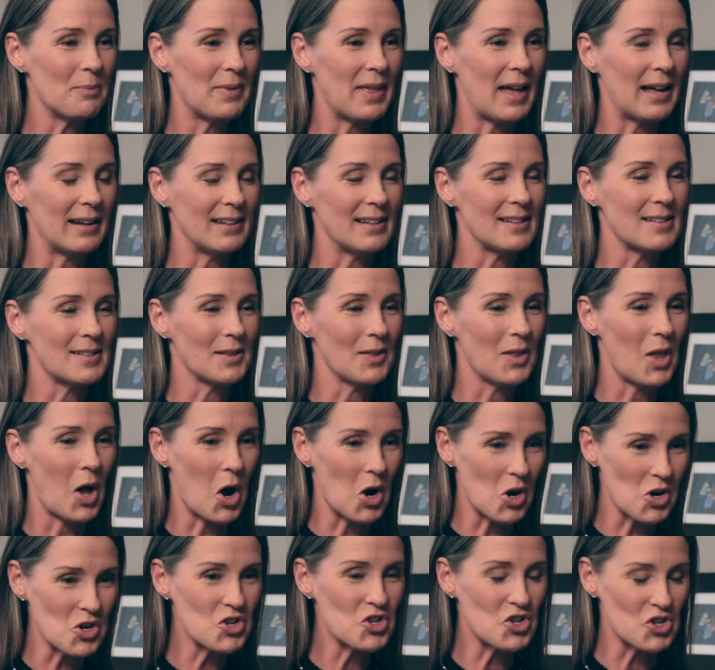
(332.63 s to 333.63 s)
that is
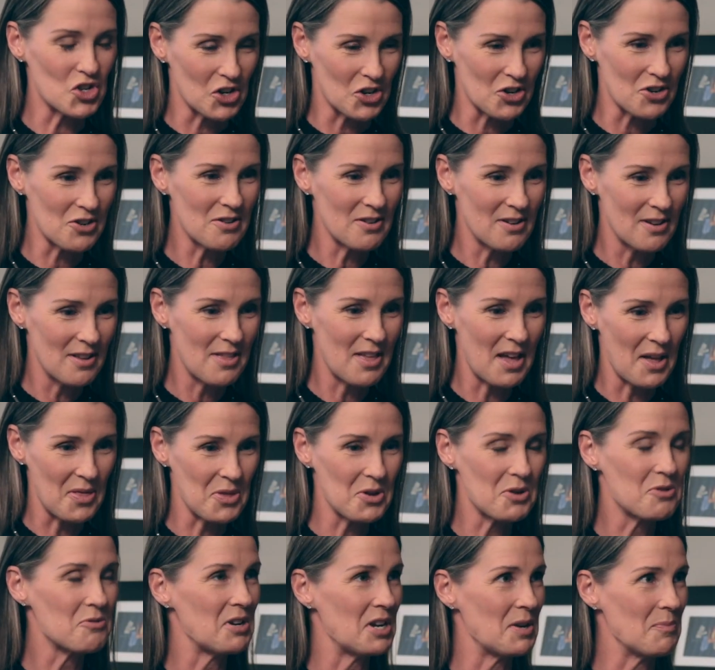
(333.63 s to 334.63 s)
larger than
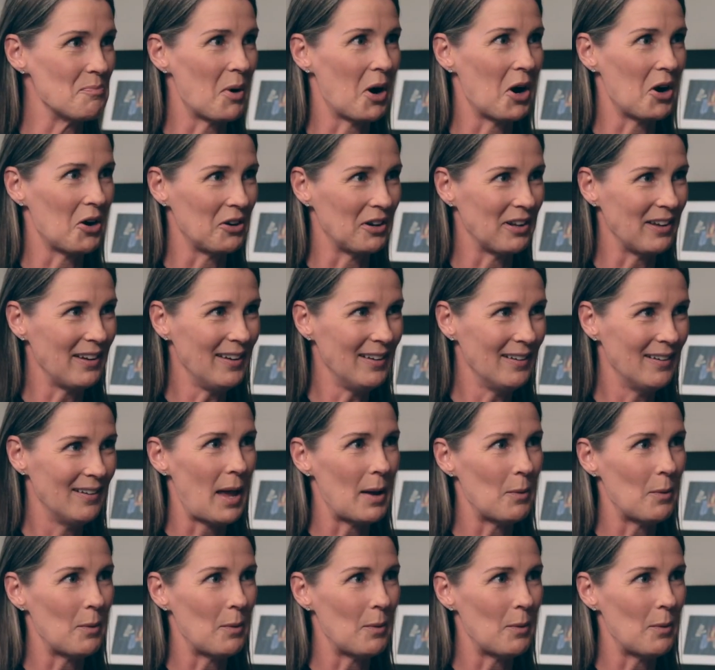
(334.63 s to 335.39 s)
the Green Party,